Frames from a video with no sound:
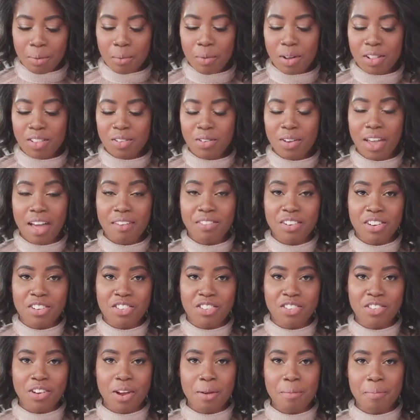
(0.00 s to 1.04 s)
Once you have your
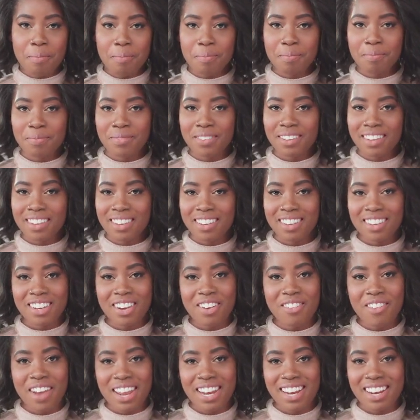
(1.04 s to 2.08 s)
strip,
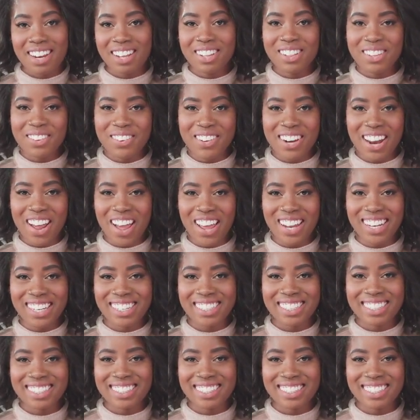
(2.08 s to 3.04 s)
you're ready to glue it on.